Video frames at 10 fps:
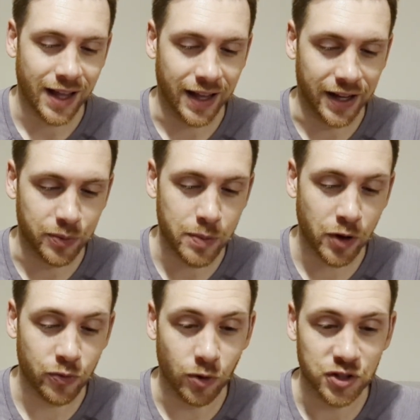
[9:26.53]
And we
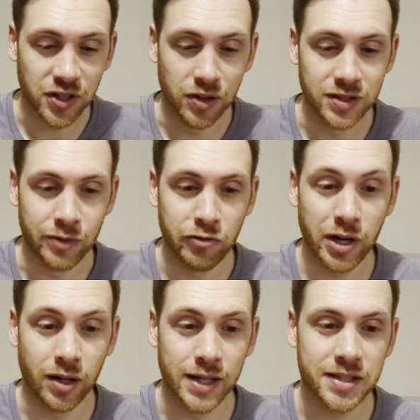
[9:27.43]
both watched those and we
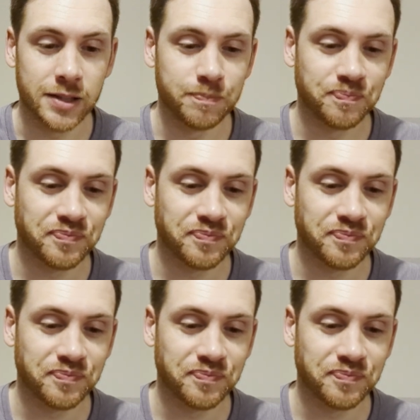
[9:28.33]
really liked it.